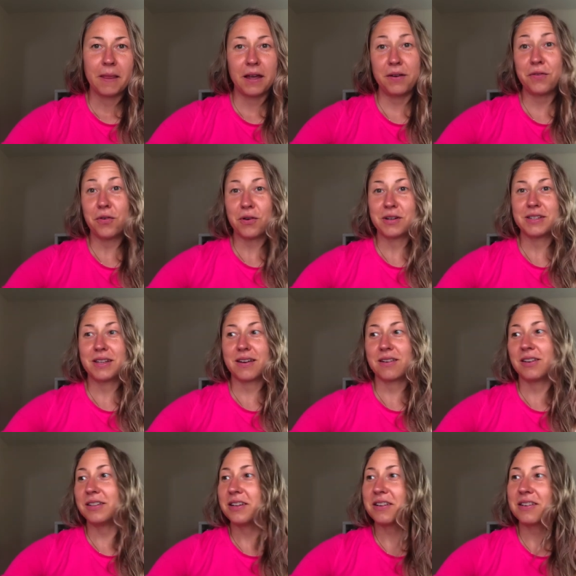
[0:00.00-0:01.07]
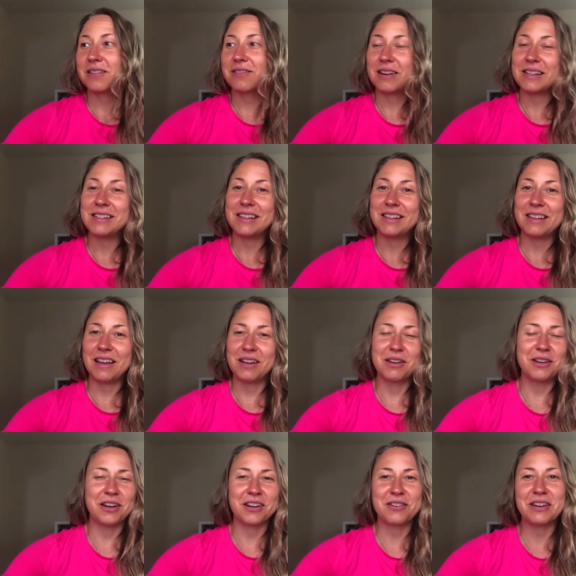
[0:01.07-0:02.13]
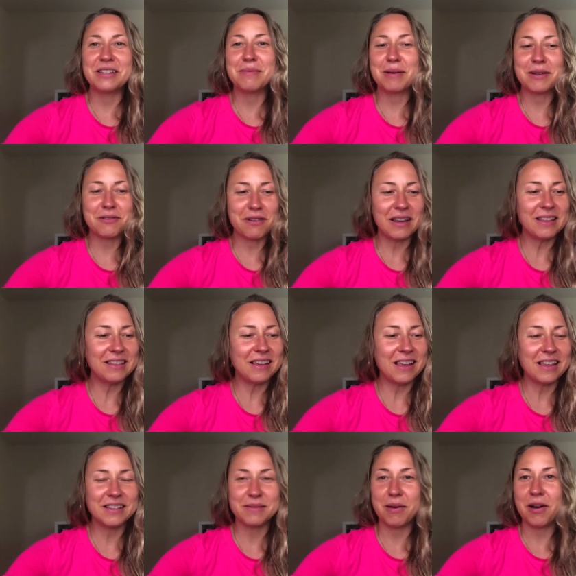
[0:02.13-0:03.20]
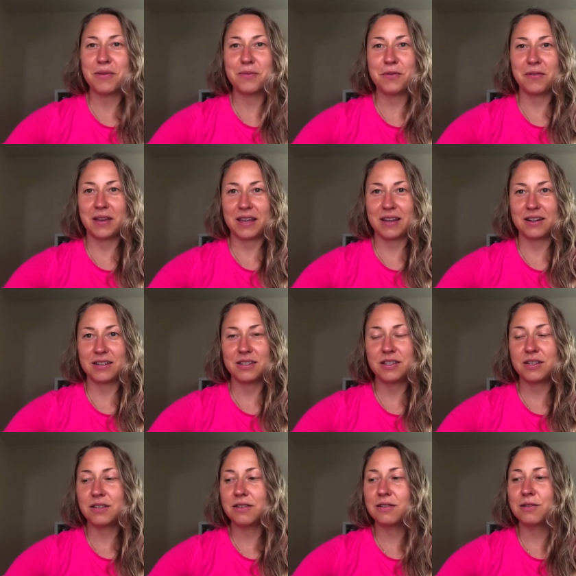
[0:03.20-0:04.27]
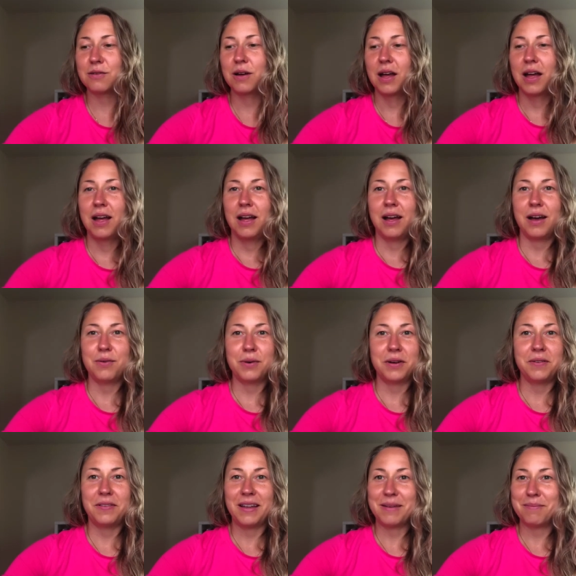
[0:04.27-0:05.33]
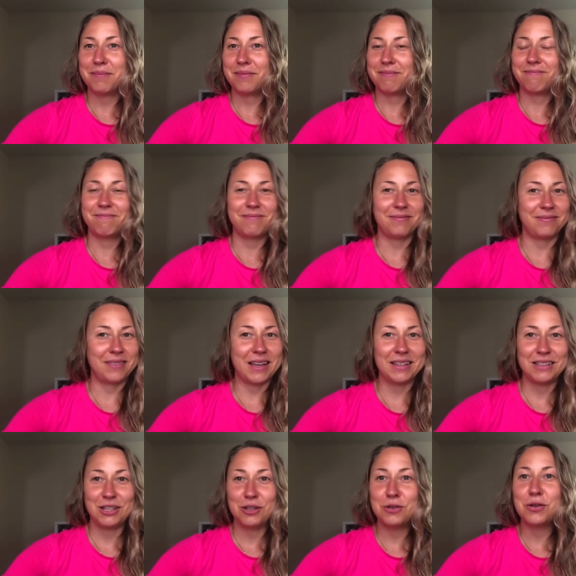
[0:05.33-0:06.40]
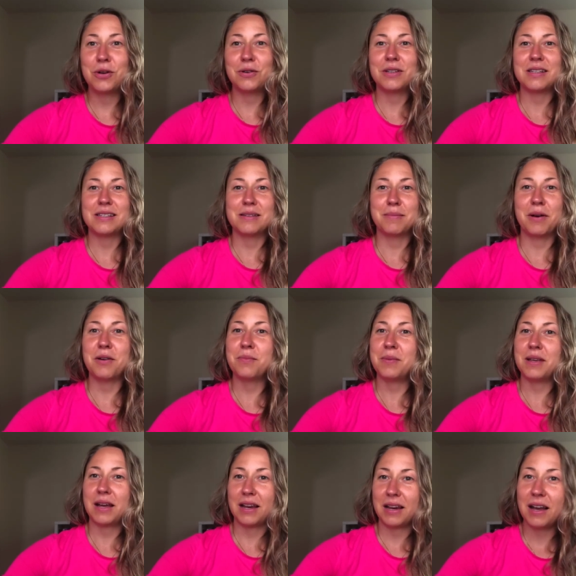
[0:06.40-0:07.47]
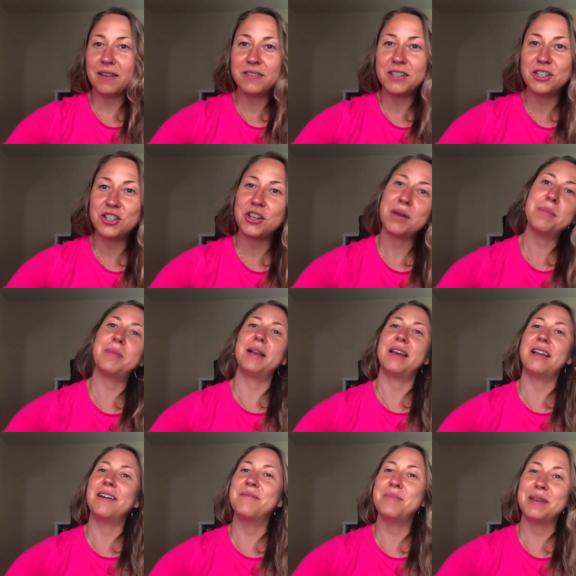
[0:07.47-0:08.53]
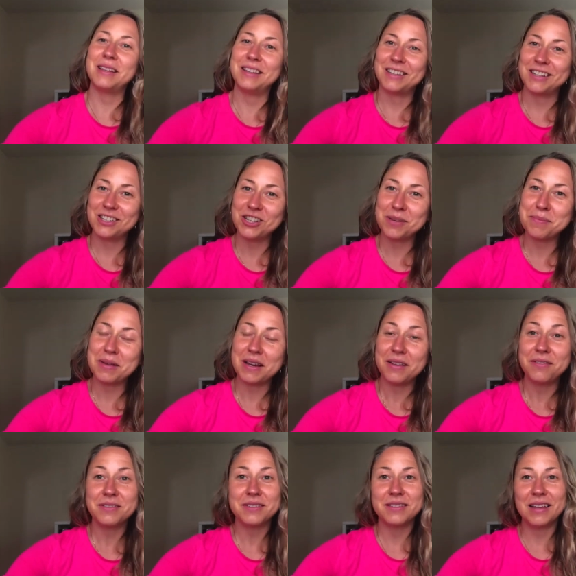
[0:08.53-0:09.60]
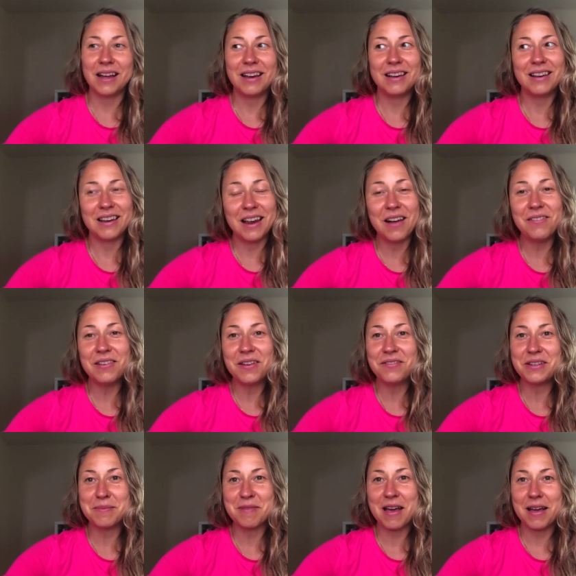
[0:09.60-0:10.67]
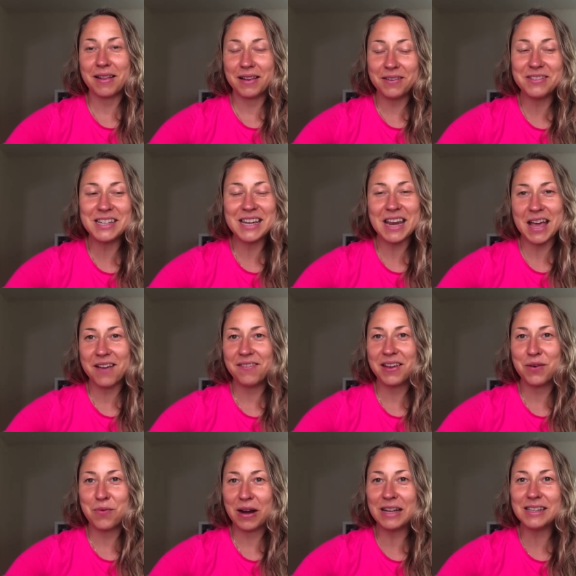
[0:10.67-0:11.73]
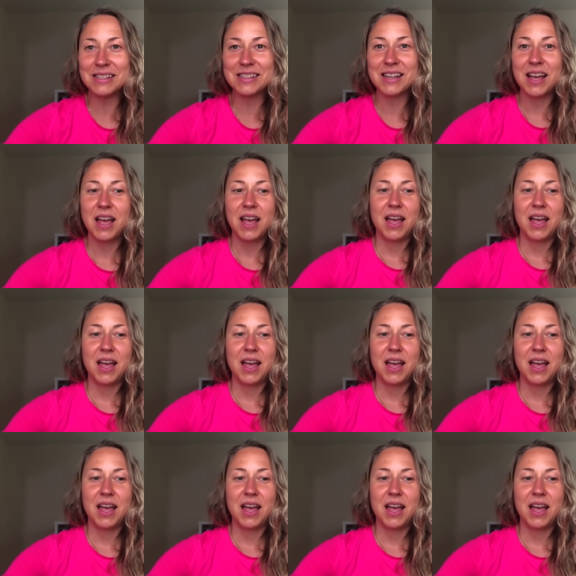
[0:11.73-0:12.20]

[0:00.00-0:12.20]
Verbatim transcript: And of course, there are other crazy, not crazy, but great things about moving here too. Uh, one of them, and you know this about me, I love the gym. I love being in the gym. I, lift, I love lifting, lifting heavy weights.